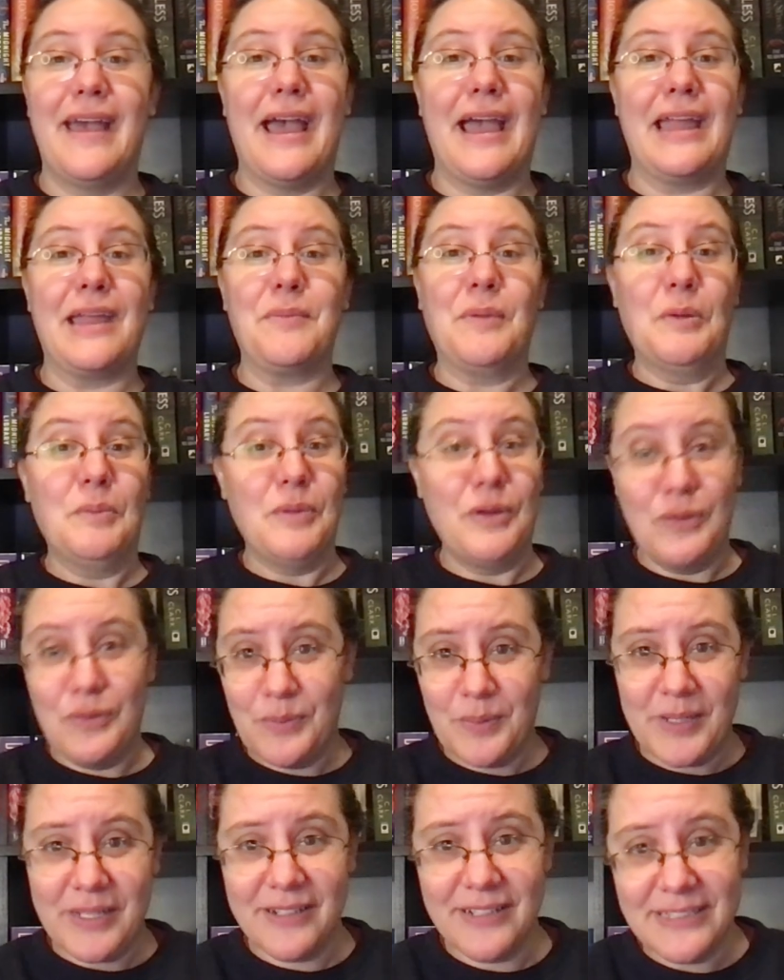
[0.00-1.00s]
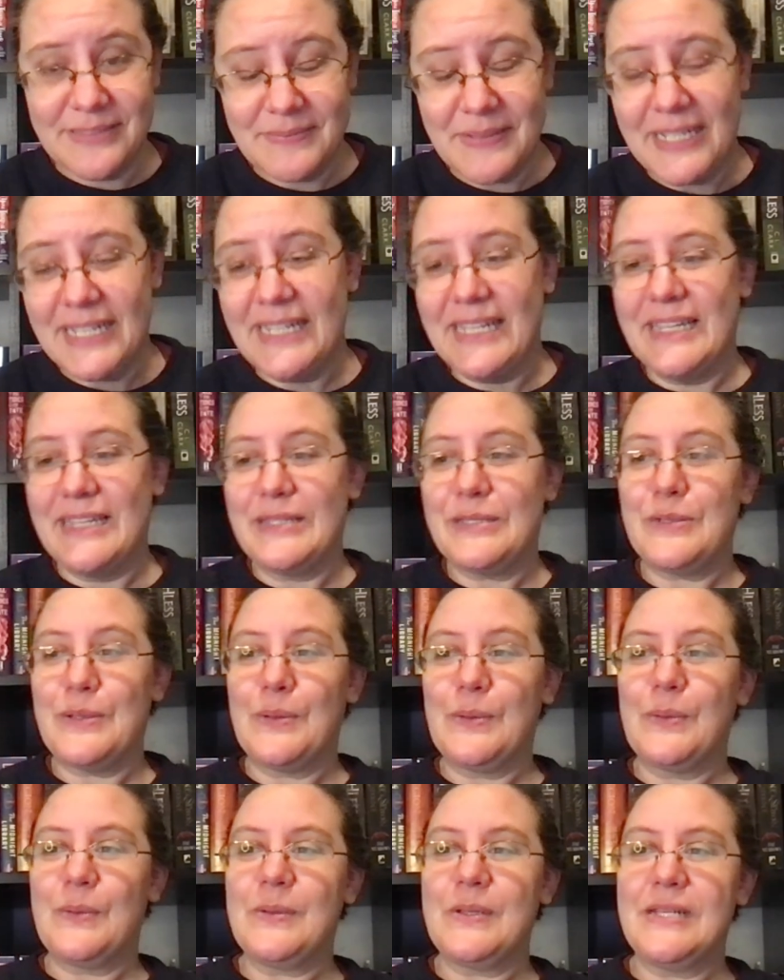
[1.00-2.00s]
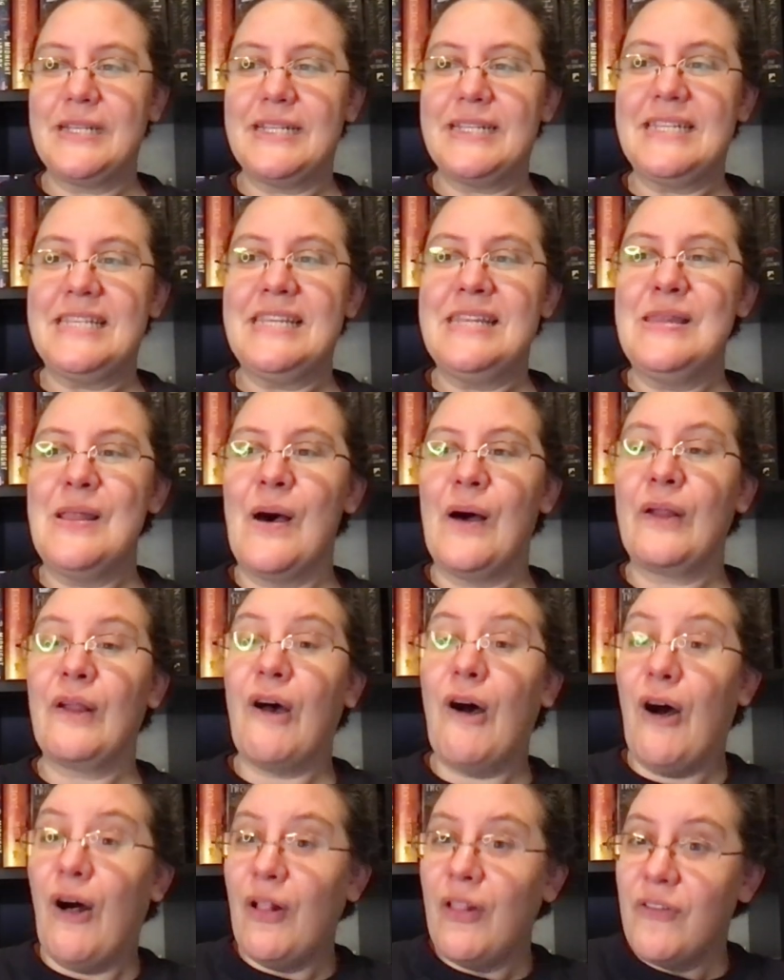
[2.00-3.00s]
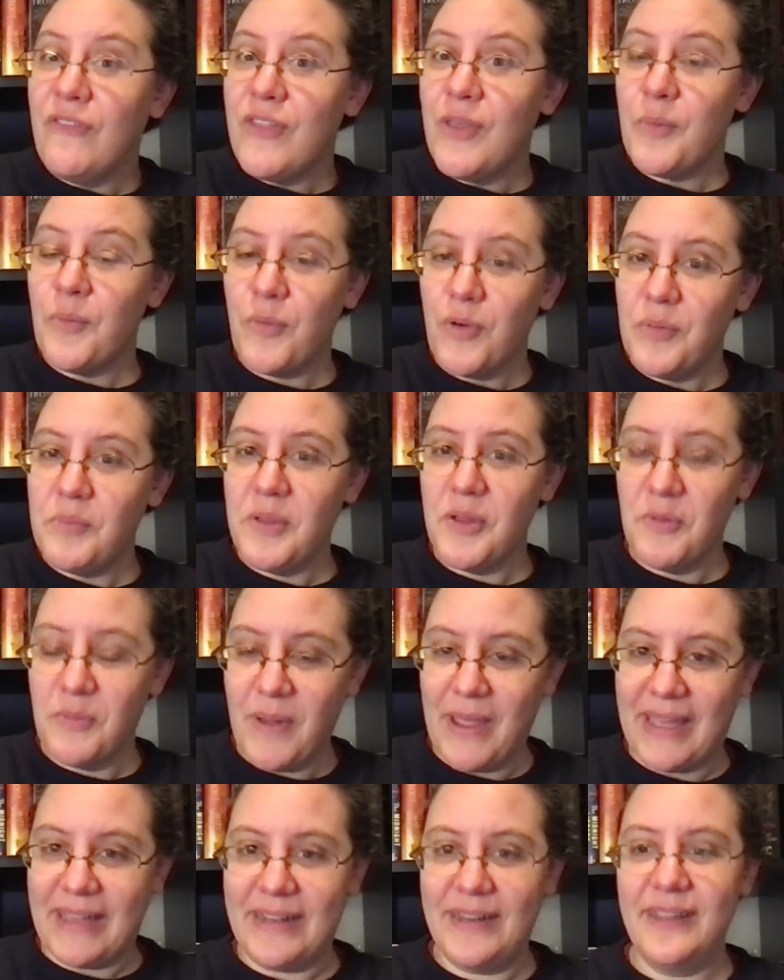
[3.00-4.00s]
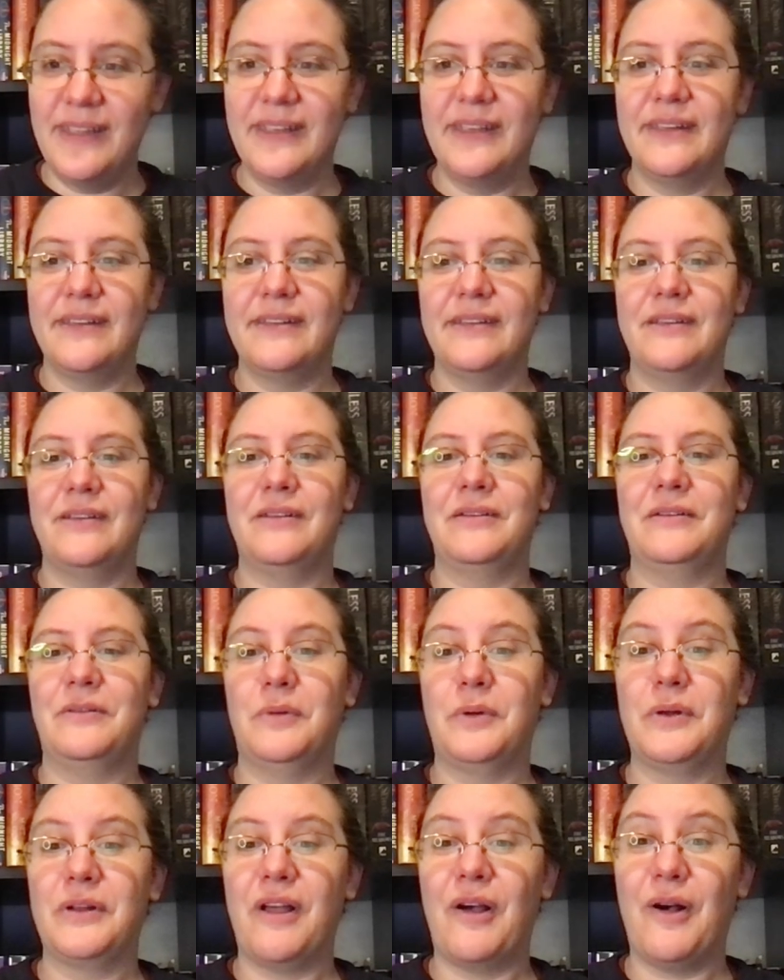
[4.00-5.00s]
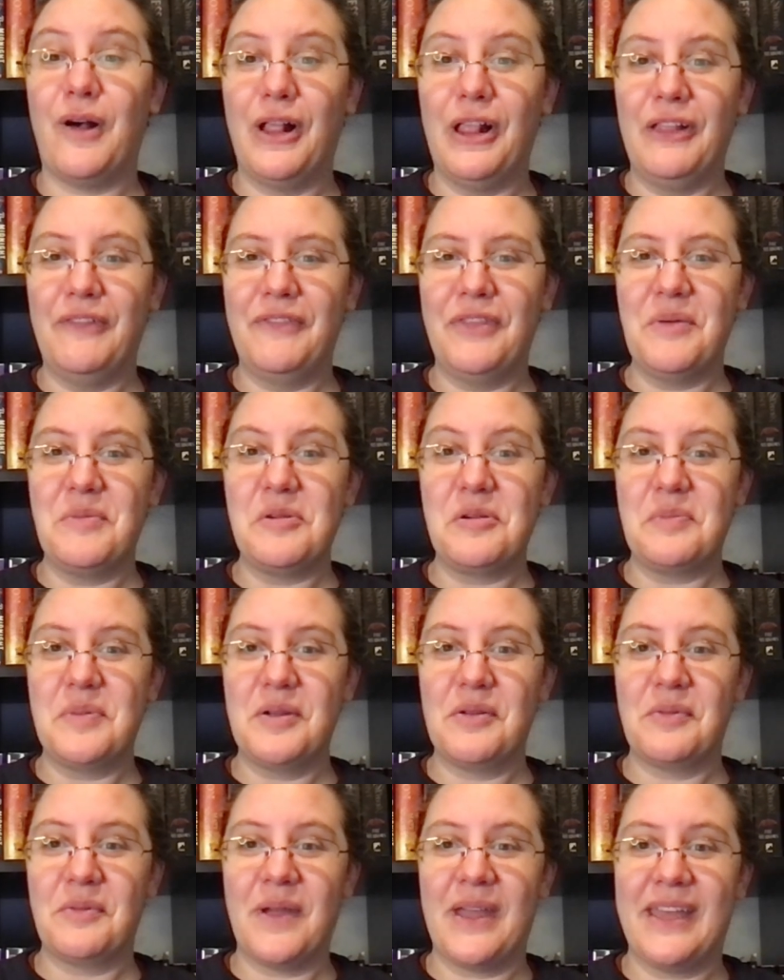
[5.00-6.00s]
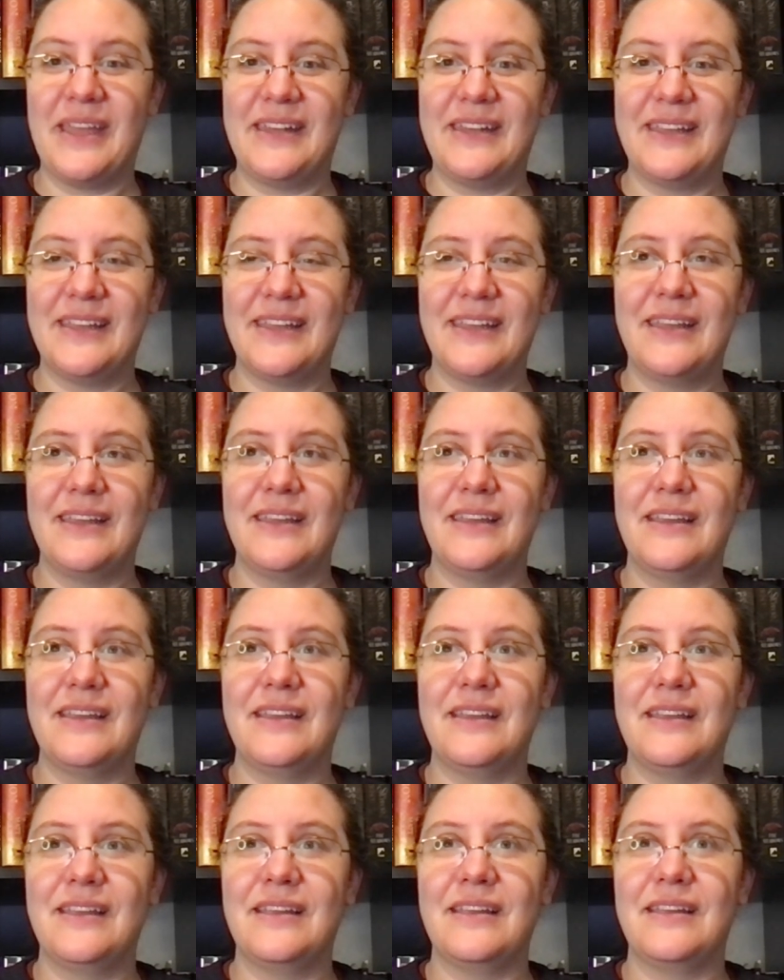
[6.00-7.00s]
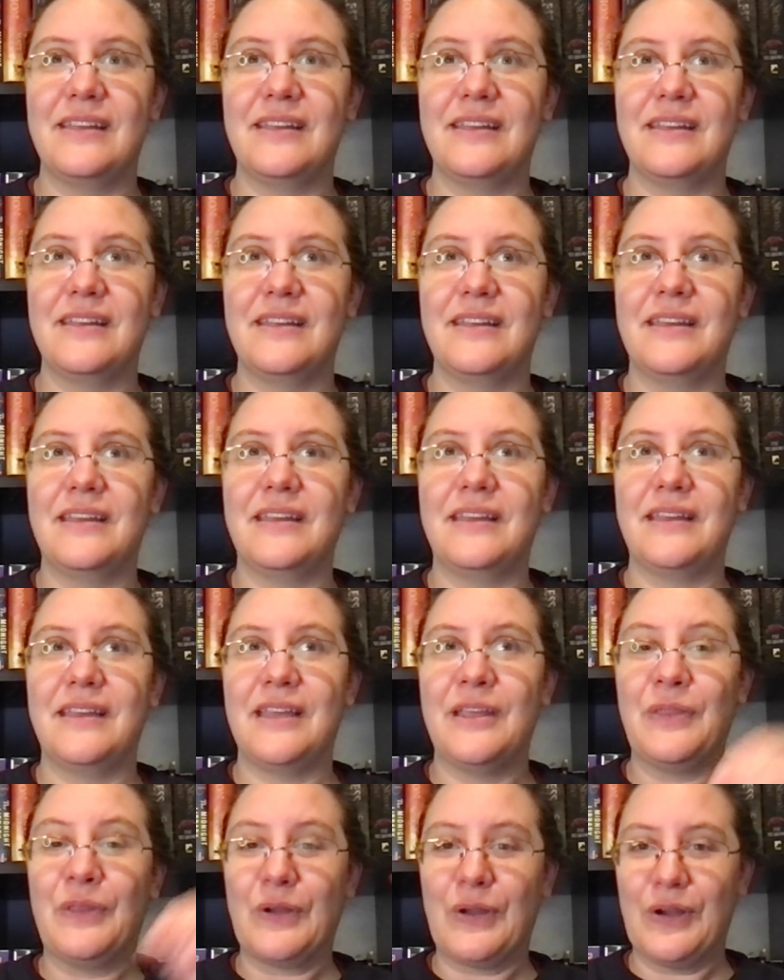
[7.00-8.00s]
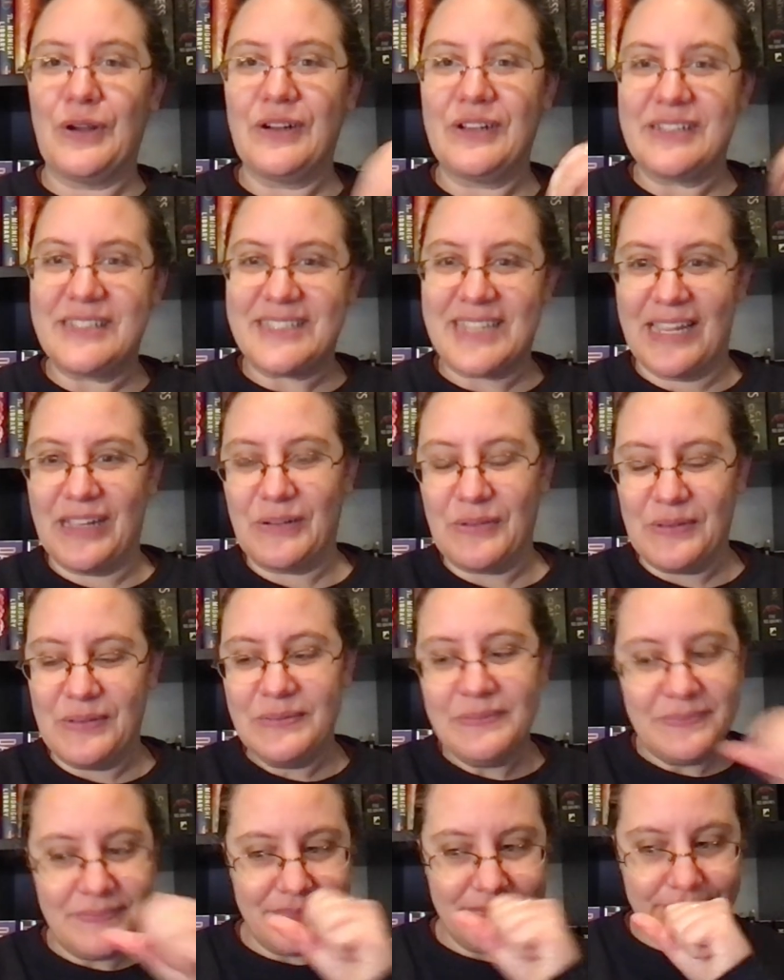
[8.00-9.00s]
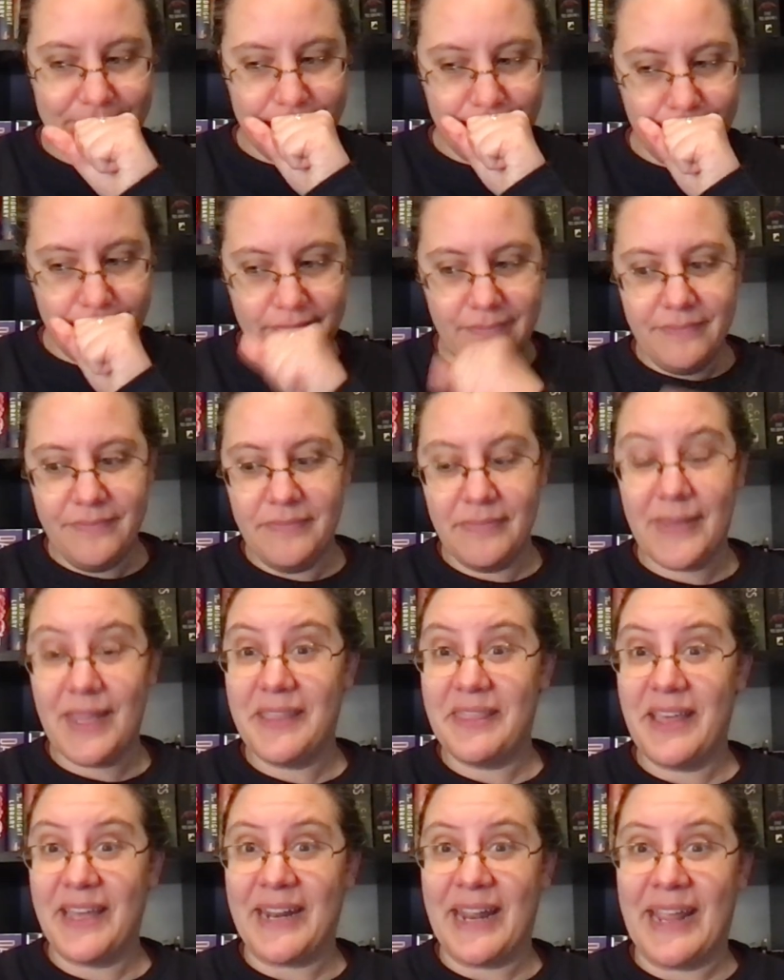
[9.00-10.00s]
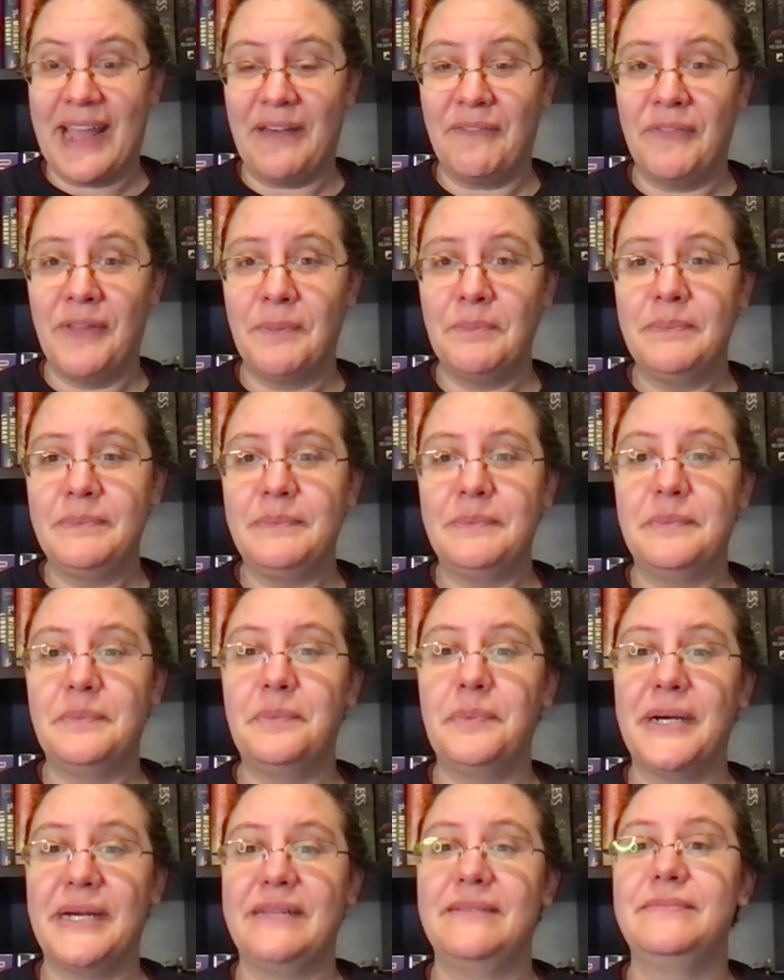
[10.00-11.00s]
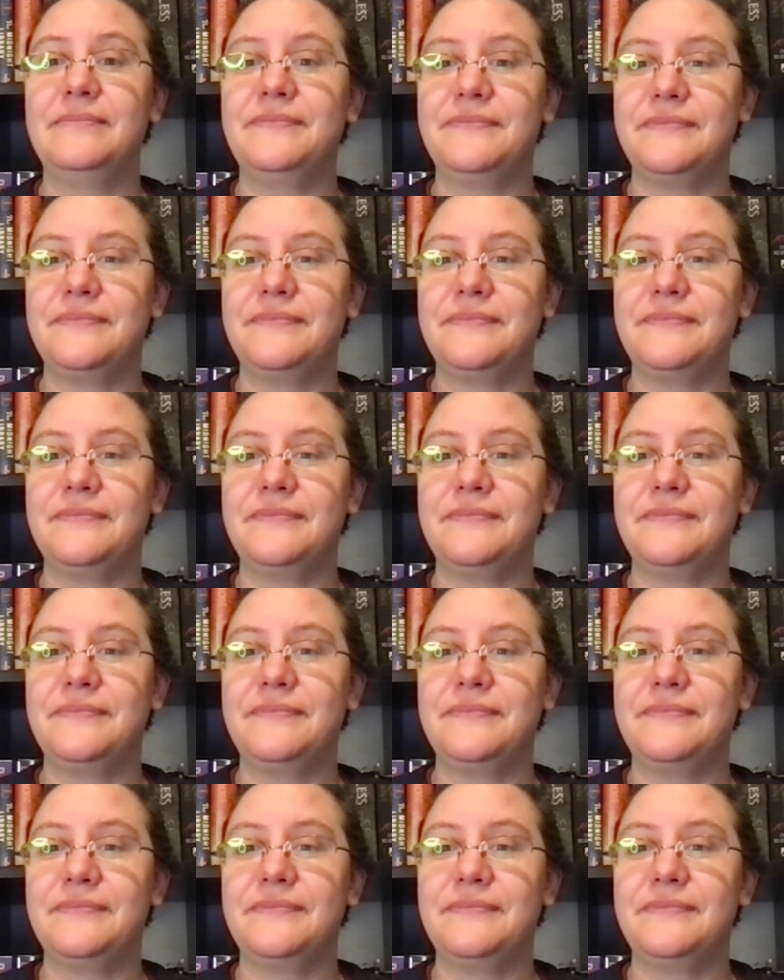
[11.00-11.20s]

I am a mood reader, so not all of them will be read, or not all of them will be read in the current cycle that I have them, but